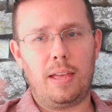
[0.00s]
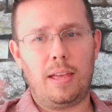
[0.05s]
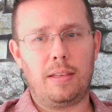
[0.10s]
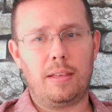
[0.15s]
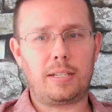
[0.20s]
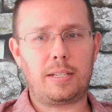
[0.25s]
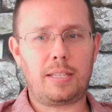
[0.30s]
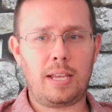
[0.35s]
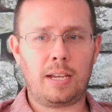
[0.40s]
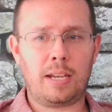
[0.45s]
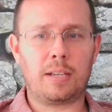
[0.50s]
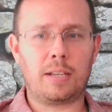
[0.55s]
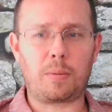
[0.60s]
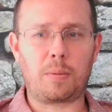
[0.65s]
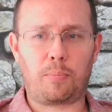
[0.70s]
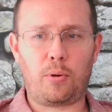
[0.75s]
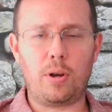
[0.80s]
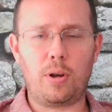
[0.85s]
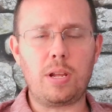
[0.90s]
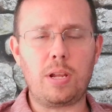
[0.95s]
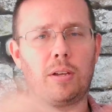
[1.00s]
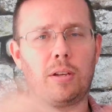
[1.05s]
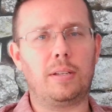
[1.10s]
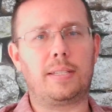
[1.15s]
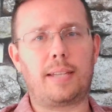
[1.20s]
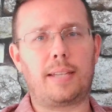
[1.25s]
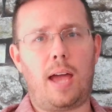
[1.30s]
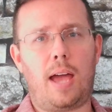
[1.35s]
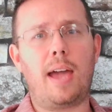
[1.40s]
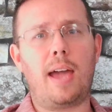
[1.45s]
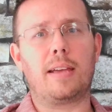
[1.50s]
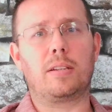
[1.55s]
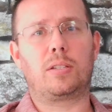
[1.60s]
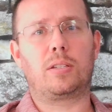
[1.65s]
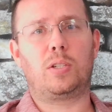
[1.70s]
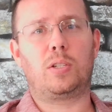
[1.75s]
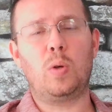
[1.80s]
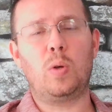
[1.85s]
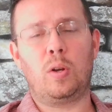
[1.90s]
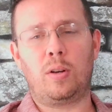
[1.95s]
This thing is a pretty good size,
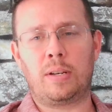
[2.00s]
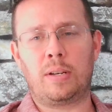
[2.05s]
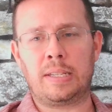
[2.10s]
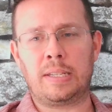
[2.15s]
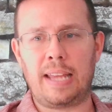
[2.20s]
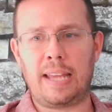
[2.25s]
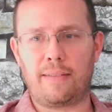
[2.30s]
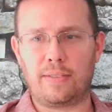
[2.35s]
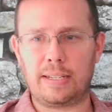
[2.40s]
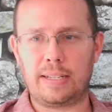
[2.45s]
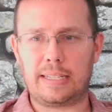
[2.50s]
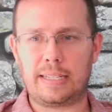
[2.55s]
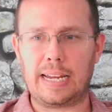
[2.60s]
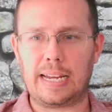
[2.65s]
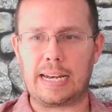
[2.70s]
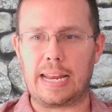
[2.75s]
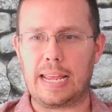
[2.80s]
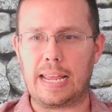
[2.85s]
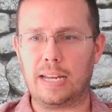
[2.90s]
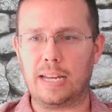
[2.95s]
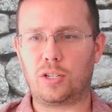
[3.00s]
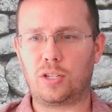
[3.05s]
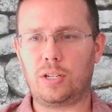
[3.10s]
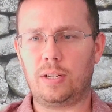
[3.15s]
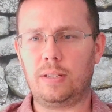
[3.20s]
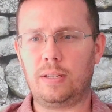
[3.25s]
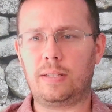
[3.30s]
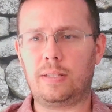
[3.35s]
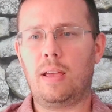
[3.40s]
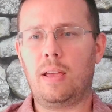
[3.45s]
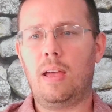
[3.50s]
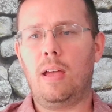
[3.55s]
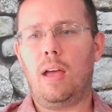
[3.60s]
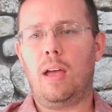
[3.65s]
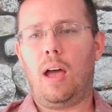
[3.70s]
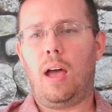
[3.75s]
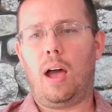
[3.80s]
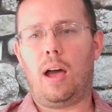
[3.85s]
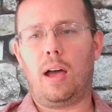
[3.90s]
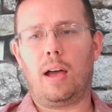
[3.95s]
217 inches,
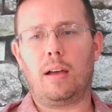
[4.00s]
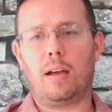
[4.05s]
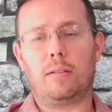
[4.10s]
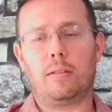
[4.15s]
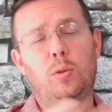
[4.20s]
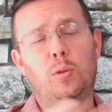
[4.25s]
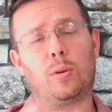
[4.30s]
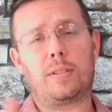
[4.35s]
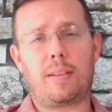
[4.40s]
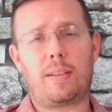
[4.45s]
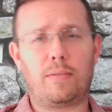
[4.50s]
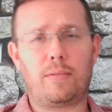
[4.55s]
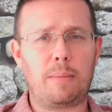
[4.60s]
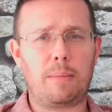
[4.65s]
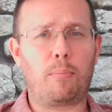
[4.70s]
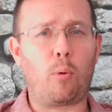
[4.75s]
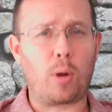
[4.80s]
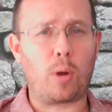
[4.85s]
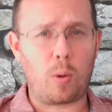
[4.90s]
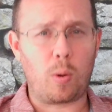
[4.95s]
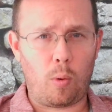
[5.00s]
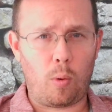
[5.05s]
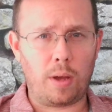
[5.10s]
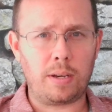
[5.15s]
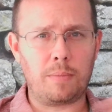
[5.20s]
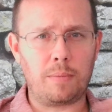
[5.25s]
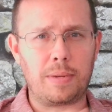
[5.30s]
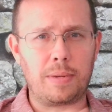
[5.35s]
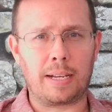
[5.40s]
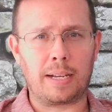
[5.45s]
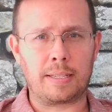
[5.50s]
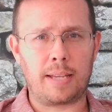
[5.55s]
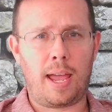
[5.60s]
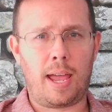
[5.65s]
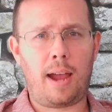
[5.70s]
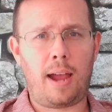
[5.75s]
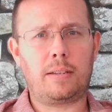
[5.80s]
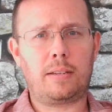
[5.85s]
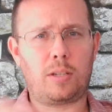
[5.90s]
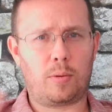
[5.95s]
217.1 to be
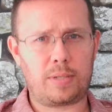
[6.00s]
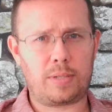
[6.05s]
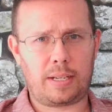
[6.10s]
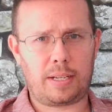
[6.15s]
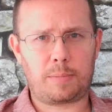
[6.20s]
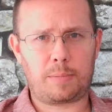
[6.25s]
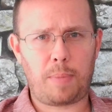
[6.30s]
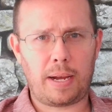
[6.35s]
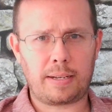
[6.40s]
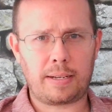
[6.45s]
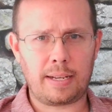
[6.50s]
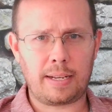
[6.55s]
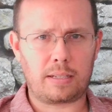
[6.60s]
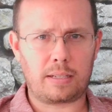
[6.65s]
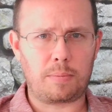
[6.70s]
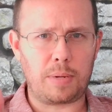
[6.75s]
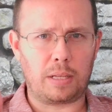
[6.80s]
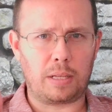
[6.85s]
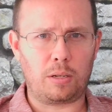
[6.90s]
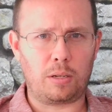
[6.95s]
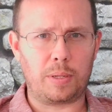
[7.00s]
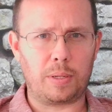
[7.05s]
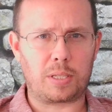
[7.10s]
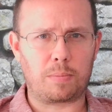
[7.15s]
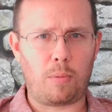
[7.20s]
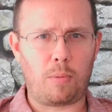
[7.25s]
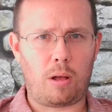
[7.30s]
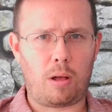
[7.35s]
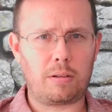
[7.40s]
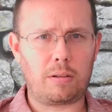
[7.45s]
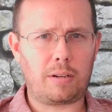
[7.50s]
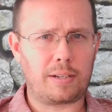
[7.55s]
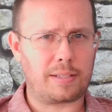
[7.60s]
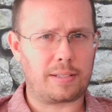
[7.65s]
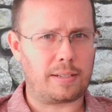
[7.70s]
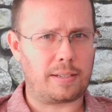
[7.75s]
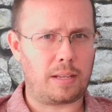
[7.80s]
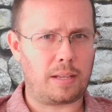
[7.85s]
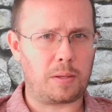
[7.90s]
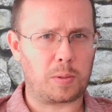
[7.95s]
exact. So I was expecting it to be a little bit smaller because they
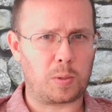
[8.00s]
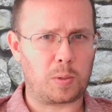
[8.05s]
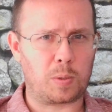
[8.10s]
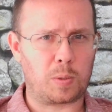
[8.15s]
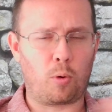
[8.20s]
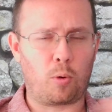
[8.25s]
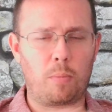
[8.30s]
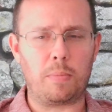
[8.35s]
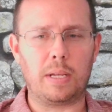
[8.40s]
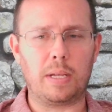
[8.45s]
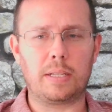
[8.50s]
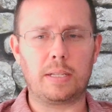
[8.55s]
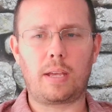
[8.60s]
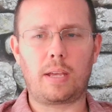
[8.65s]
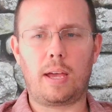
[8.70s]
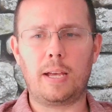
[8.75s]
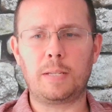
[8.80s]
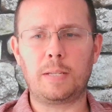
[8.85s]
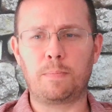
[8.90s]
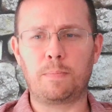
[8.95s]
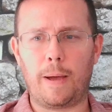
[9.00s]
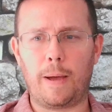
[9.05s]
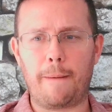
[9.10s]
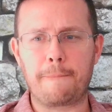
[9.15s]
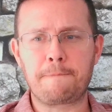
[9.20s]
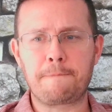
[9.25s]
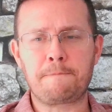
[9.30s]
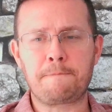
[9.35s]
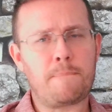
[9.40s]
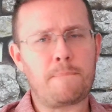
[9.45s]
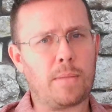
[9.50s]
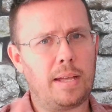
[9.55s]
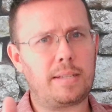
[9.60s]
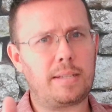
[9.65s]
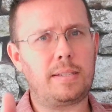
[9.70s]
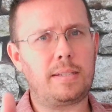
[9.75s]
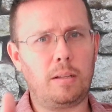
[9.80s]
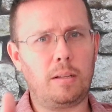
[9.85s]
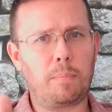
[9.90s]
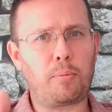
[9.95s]
said this was more mid-size, but it's
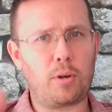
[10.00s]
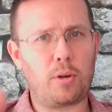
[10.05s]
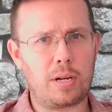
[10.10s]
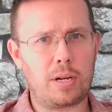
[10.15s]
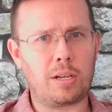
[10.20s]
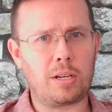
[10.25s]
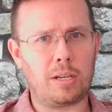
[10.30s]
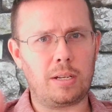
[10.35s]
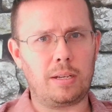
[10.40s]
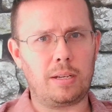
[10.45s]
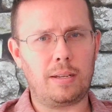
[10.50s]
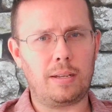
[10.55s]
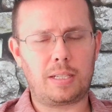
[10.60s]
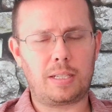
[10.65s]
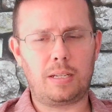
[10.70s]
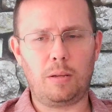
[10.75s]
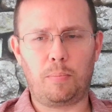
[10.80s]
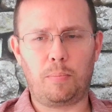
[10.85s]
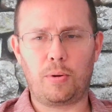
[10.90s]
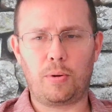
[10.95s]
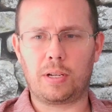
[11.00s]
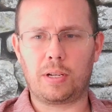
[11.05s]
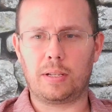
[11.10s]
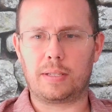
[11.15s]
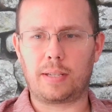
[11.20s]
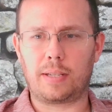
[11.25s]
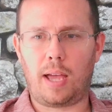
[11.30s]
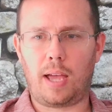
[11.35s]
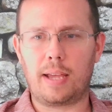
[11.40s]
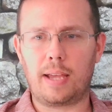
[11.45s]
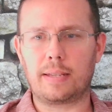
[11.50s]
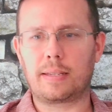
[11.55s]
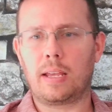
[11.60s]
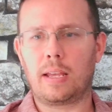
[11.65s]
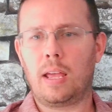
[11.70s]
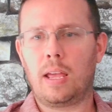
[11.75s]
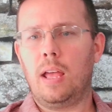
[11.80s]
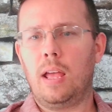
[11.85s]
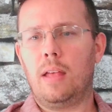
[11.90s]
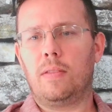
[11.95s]
still pretty good. It's still pretty good size.
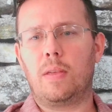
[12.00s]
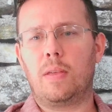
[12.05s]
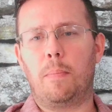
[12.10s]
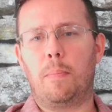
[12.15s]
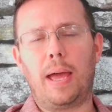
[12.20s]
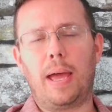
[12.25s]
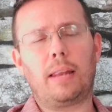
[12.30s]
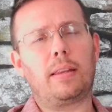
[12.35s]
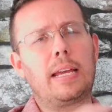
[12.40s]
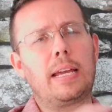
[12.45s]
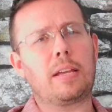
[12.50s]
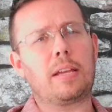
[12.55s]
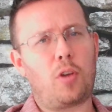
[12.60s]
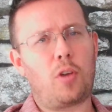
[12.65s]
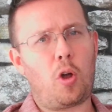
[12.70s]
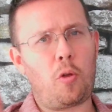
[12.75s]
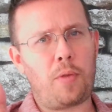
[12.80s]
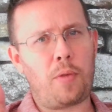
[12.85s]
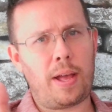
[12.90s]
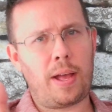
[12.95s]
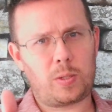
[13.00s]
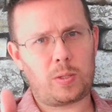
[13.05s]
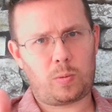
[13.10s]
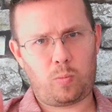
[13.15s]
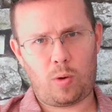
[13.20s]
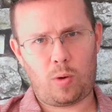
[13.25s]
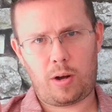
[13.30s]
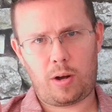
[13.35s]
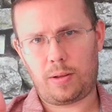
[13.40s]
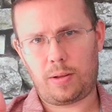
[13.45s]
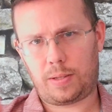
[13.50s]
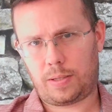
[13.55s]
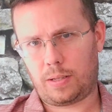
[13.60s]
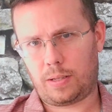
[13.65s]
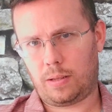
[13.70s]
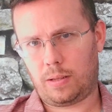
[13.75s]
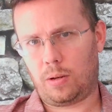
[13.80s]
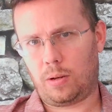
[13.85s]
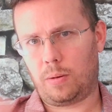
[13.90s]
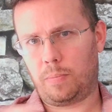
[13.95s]
The bed length, though, that's where it's a
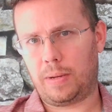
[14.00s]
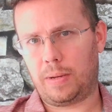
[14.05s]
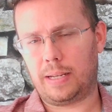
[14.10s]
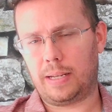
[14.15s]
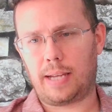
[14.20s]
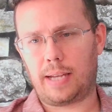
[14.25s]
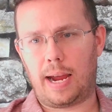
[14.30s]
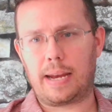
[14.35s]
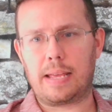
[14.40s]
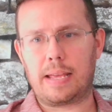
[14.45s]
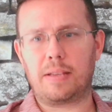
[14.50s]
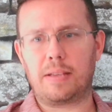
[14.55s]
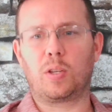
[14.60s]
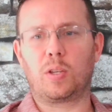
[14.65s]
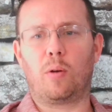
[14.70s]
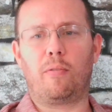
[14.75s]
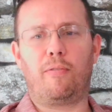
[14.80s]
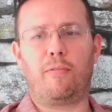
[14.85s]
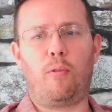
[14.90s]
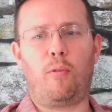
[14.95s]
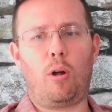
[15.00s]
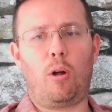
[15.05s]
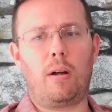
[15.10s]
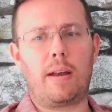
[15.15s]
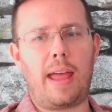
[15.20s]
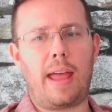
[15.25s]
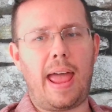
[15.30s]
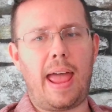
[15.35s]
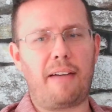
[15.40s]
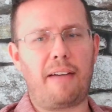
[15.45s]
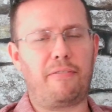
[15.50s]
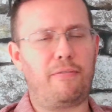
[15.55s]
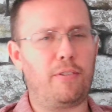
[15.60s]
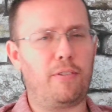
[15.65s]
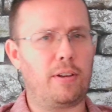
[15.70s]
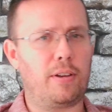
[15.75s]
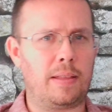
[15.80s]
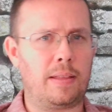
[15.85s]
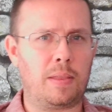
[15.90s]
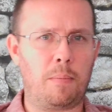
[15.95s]
little bit tiny. So 4.5
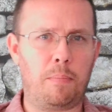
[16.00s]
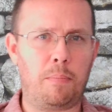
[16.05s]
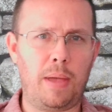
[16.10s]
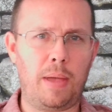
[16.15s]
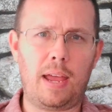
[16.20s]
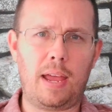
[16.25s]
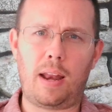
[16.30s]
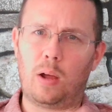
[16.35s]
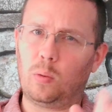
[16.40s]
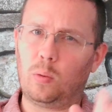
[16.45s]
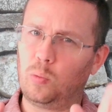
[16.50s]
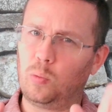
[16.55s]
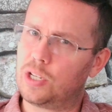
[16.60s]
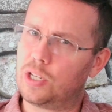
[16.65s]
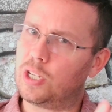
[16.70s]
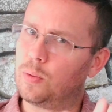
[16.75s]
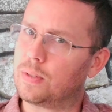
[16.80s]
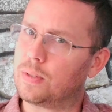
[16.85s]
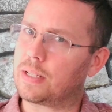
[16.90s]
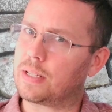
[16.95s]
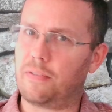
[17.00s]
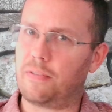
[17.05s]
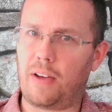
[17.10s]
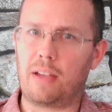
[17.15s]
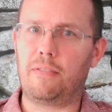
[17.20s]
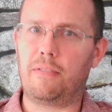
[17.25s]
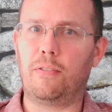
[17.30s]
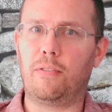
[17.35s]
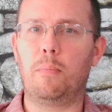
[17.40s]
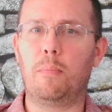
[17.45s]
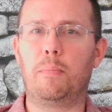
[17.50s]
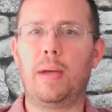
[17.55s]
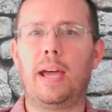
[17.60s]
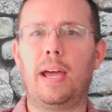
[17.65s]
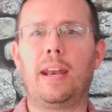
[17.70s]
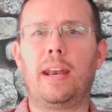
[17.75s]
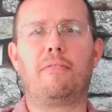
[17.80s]
foot in the bed. I wish it was a 5-foot bed.